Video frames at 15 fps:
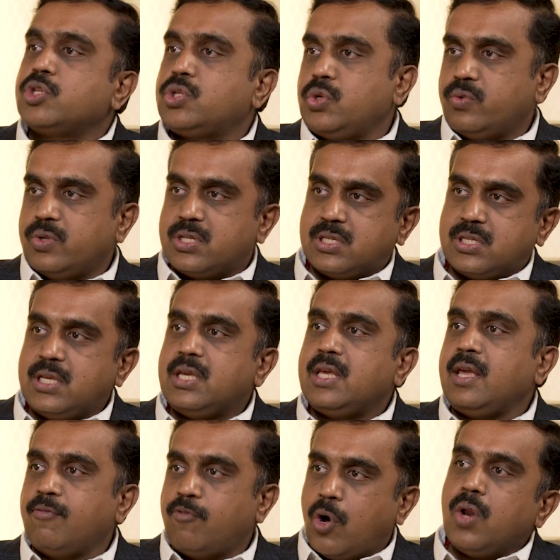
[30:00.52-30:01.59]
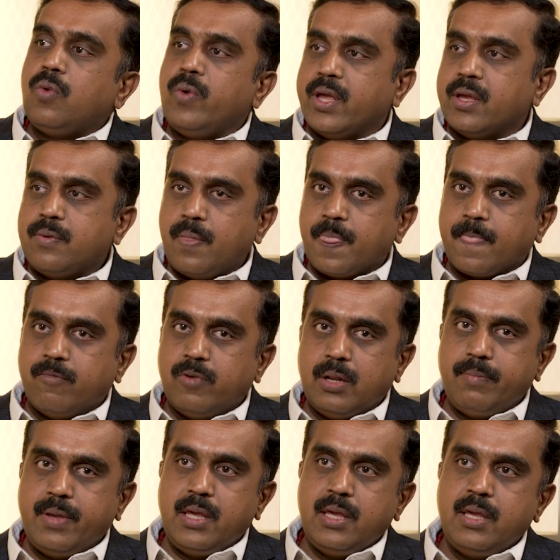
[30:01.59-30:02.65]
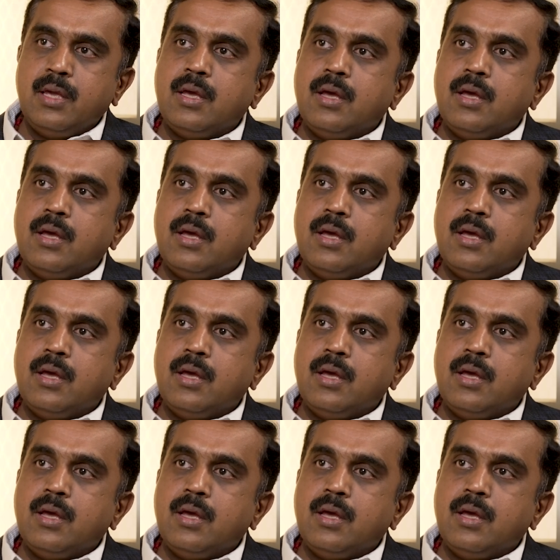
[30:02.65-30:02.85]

that you will see evolving will be